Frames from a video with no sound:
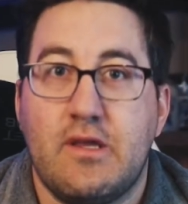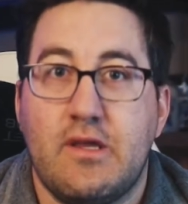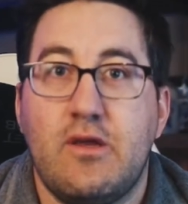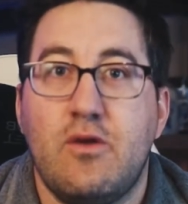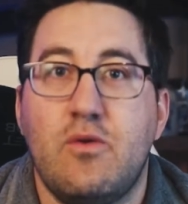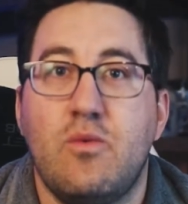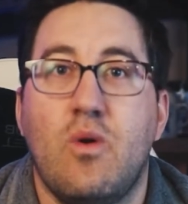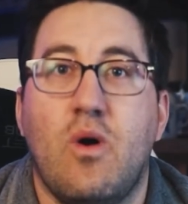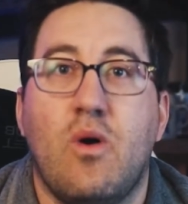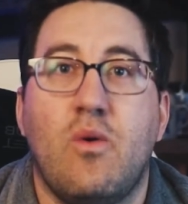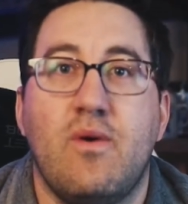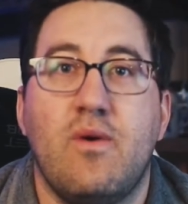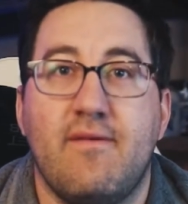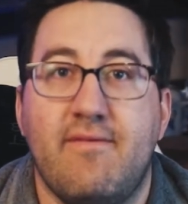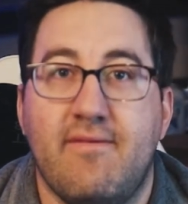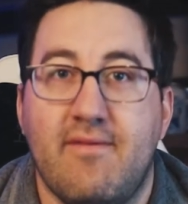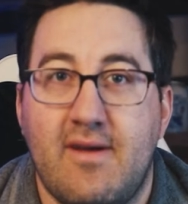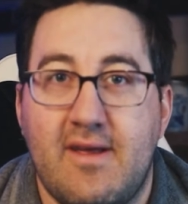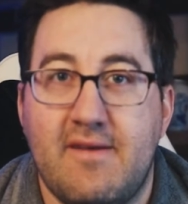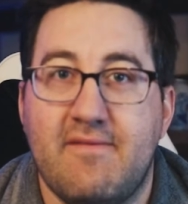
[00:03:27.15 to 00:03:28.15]
You know if
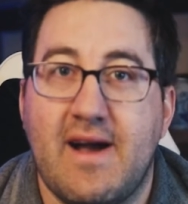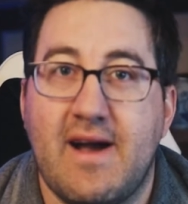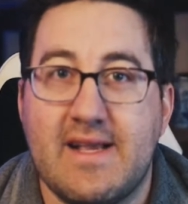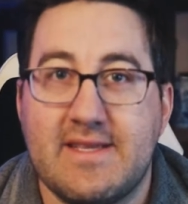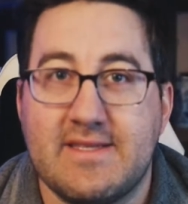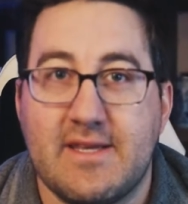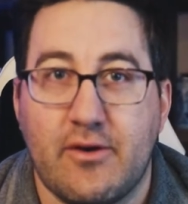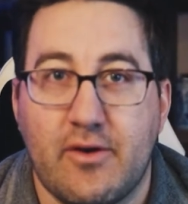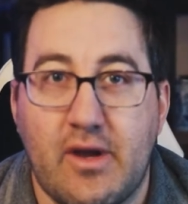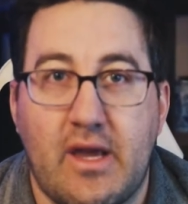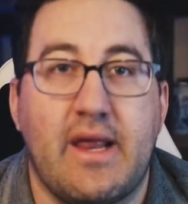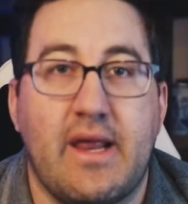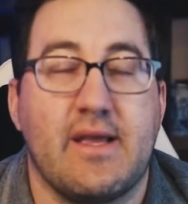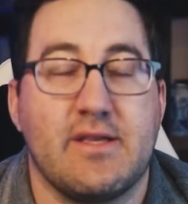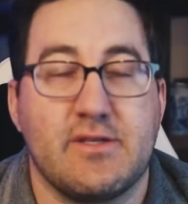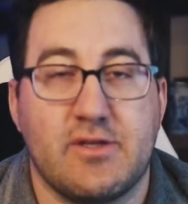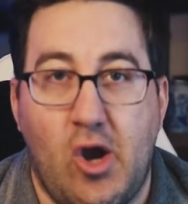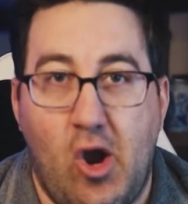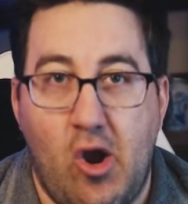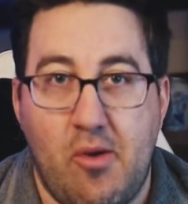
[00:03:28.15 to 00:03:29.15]
advice that you're getting is
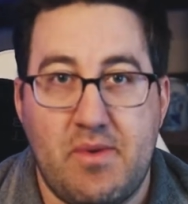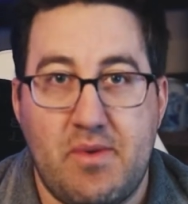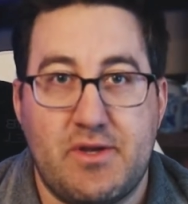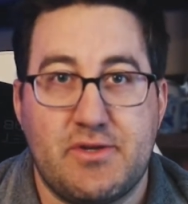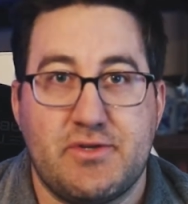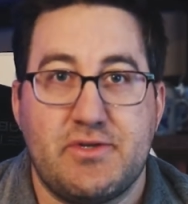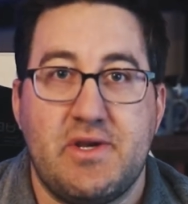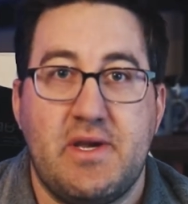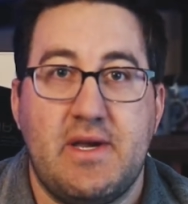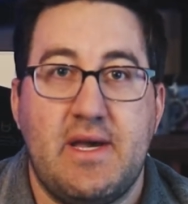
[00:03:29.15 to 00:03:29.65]
garbage.